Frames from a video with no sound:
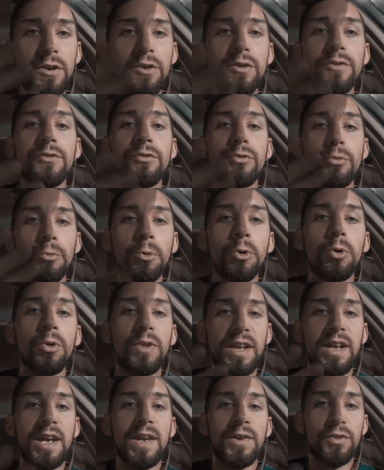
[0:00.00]
you're
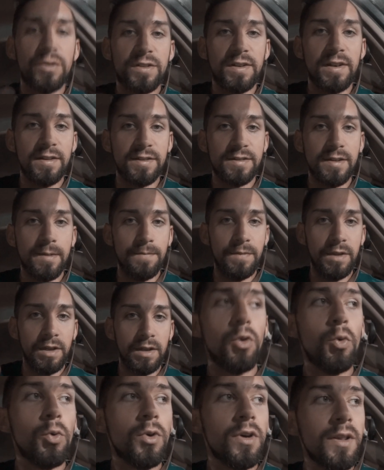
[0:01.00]
truly interested in something,
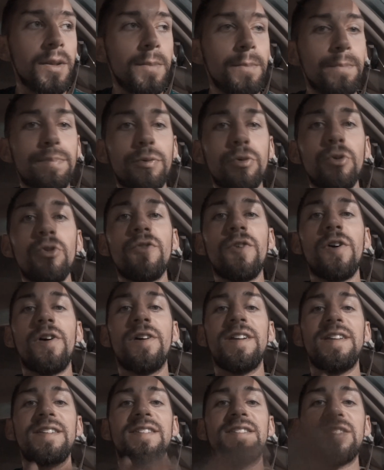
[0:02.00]
you will improve
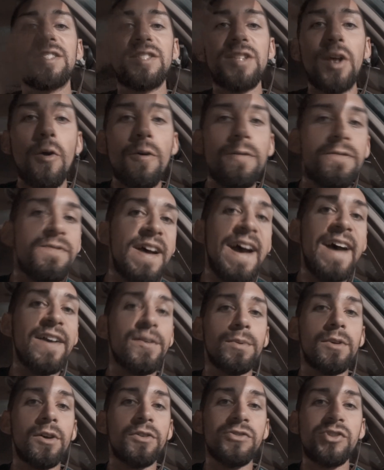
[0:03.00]
on it so fast
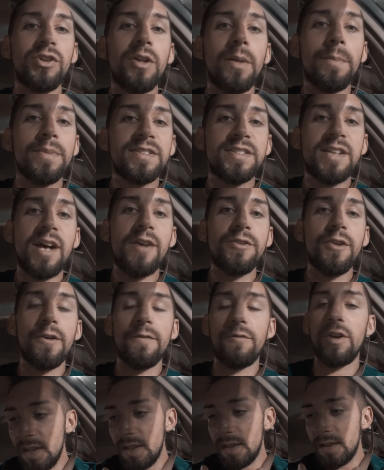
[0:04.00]
because you'll obsess
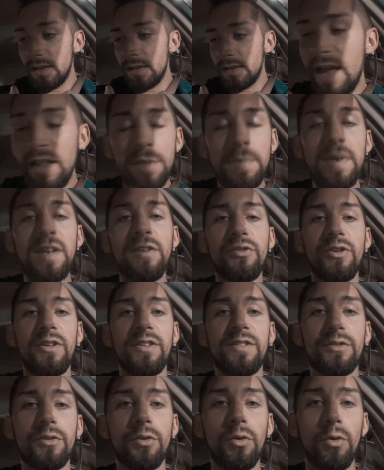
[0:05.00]
over it. In elementary
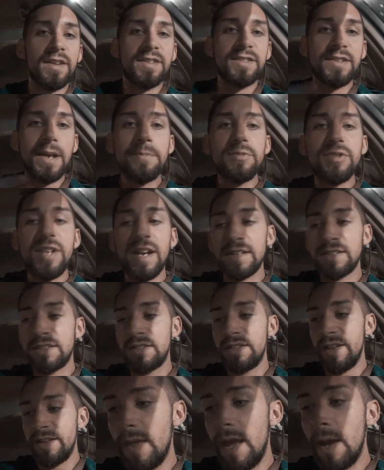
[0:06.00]
school, the subjects
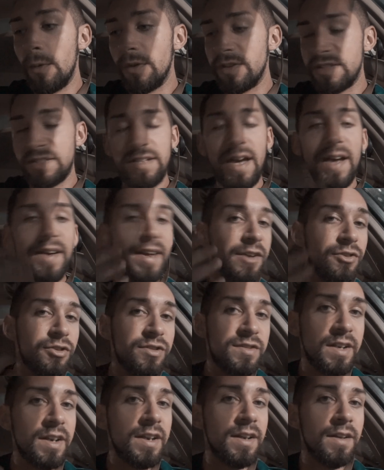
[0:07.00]
that I was not
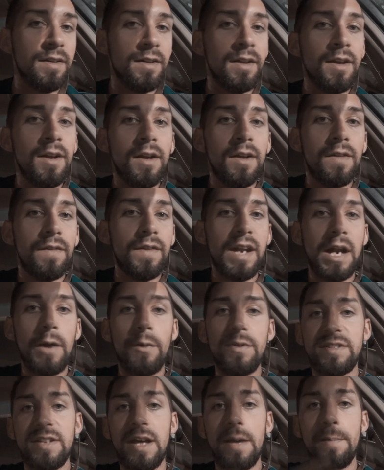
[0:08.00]
interested in, that I
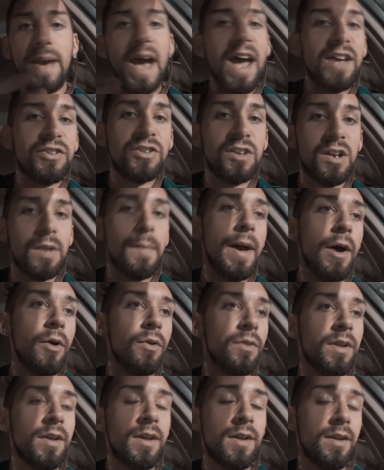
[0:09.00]
was not passionate about,
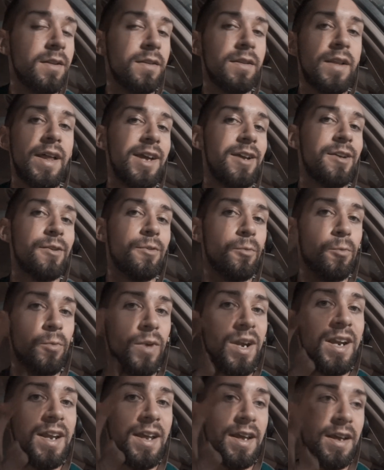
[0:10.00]
like
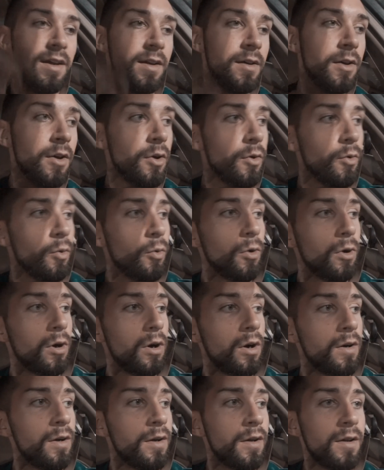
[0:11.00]
reading
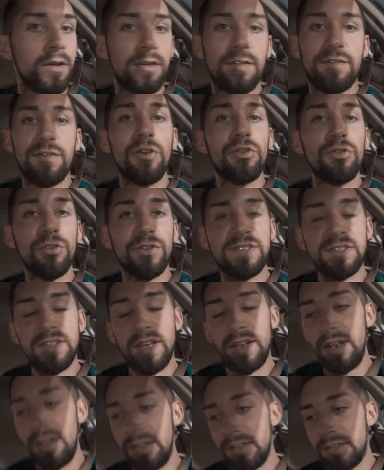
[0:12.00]
or social
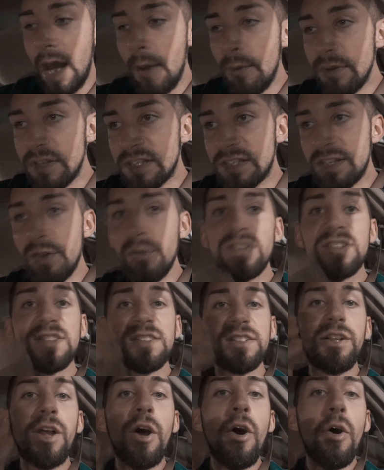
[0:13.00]
studies, I was so
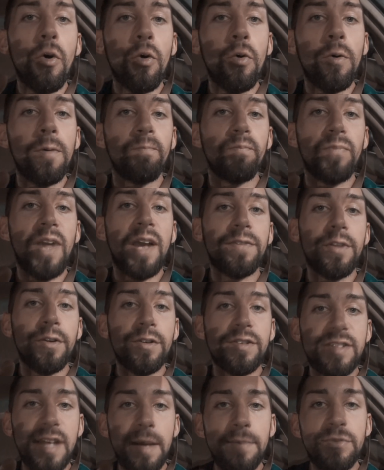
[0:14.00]
slow at
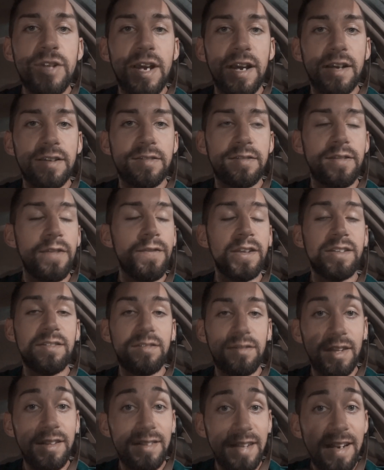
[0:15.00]
those subjects that the,
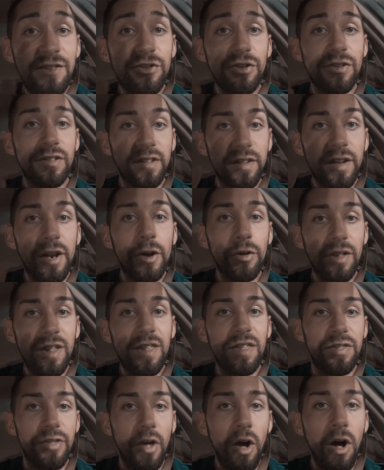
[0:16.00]
the teachers literally
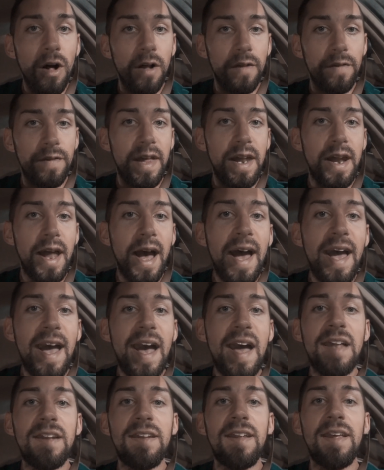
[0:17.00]
thought that I
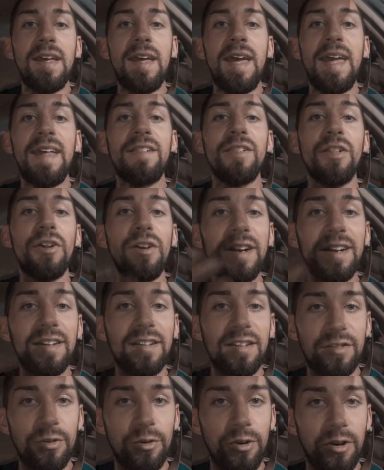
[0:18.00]
had a learning
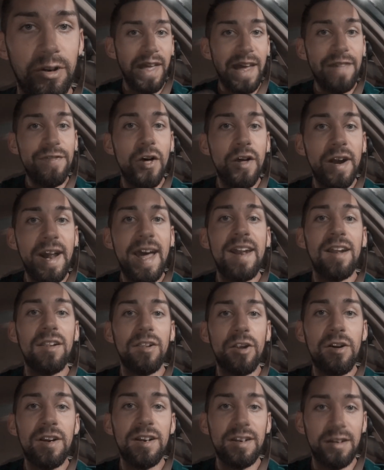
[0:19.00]
disorder. They thought I had a
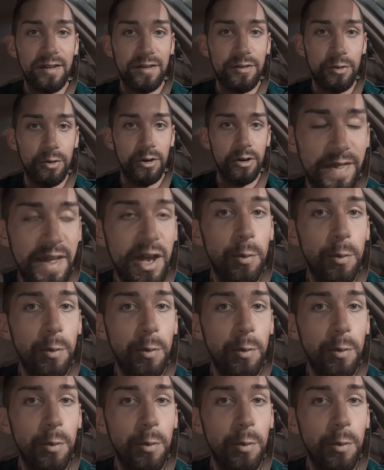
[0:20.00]
learning disorder. They